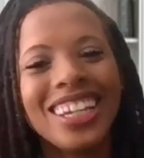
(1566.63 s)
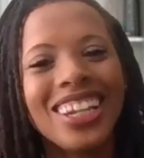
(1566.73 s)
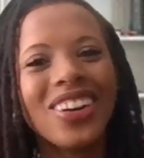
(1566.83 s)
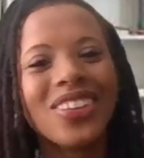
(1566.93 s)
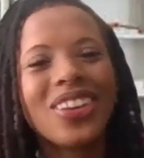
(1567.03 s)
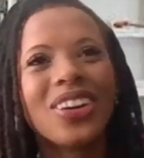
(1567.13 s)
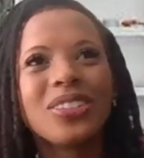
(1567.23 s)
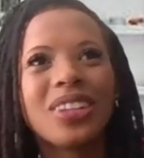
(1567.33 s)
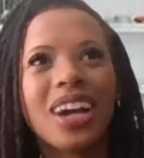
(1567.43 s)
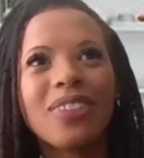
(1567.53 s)
No, no,
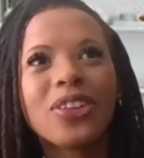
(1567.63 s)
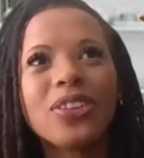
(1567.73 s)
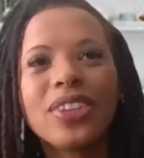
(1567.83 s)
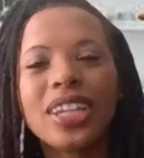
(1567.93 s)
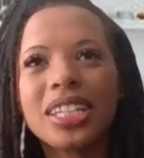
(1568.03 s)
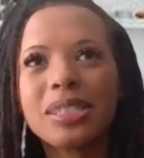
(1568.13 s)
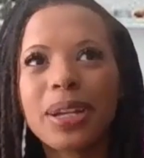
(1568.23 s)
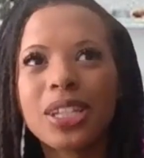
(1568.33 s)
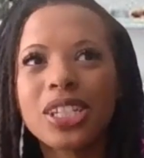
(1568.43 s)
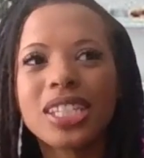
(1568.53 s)
not for field
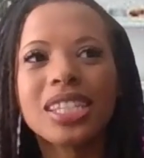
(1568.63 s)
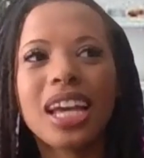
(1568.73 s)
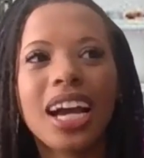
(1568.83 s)
inspections.